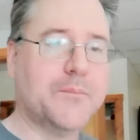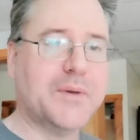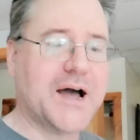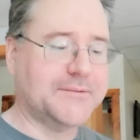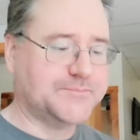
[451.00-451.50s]

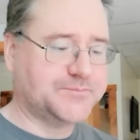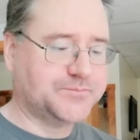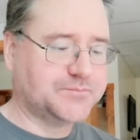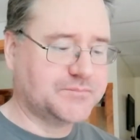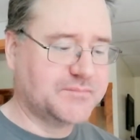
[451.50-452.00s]
But
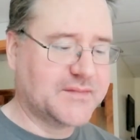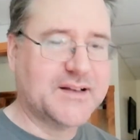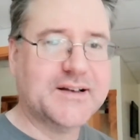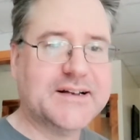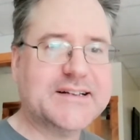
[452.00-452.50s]

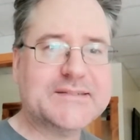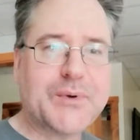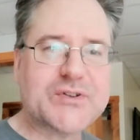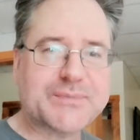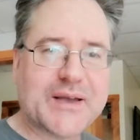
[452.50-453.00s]
it's
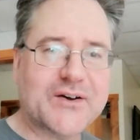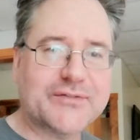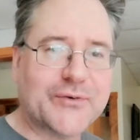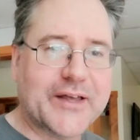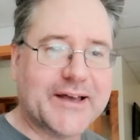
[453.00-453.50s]
supposed to be
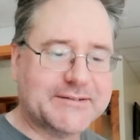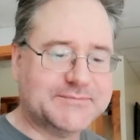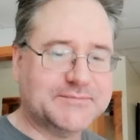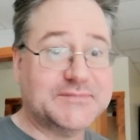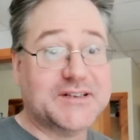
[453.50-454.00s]
good for you,
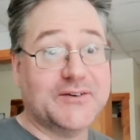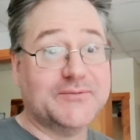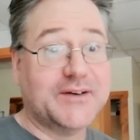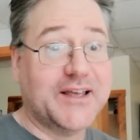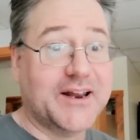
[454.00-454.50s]
so
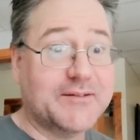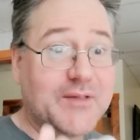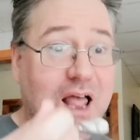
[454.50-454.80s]
I eat